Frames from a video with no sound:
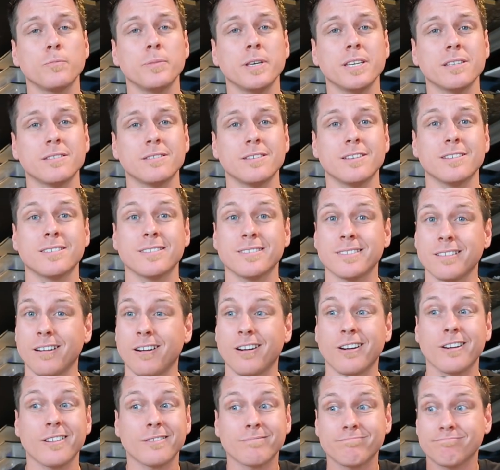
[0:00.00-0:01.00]
business
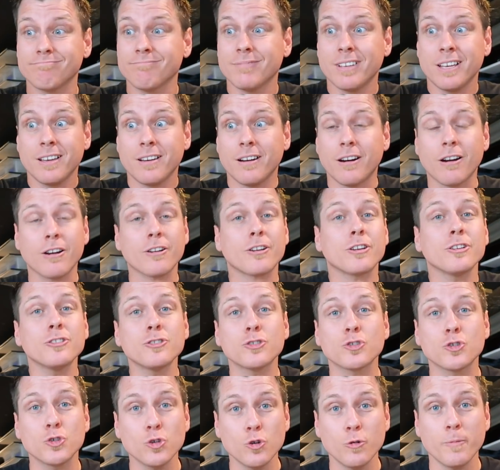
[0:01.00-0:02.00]
are
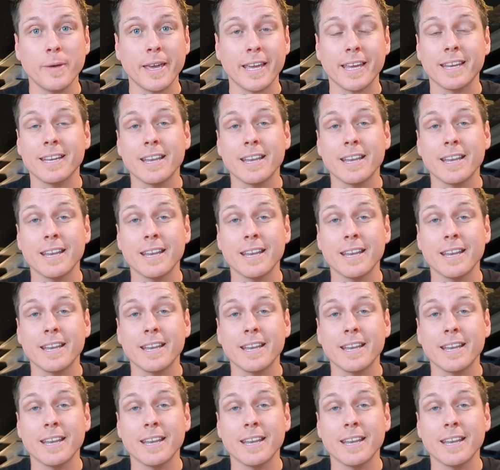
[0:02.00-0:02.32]
consuming